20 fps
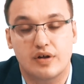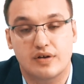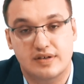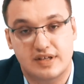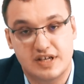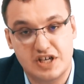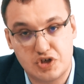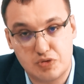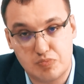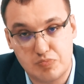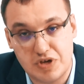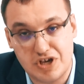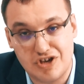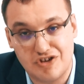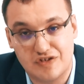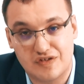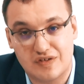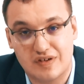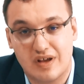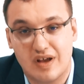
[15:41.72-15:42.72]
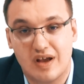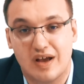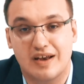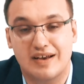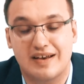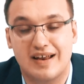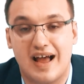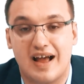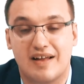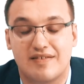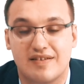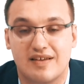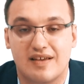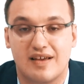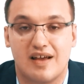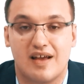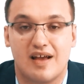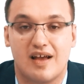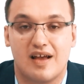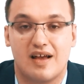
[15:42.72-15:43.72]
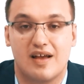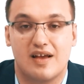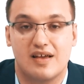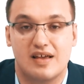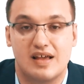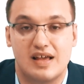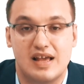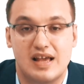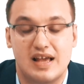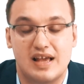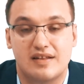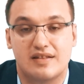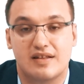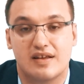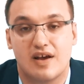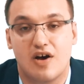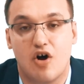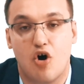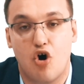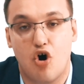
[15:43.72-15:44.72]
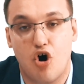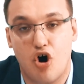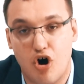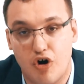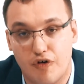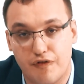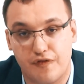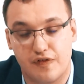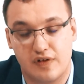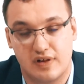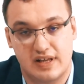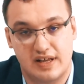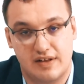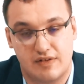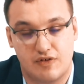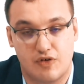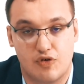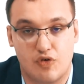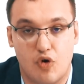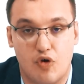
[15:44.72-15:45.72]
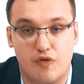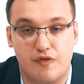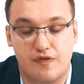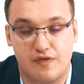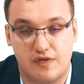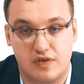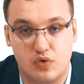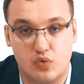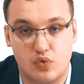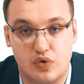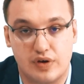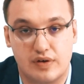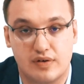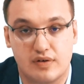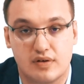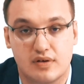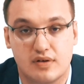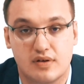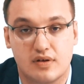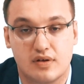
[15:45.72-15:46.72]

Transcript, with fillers: This means that in half a liter of fluid,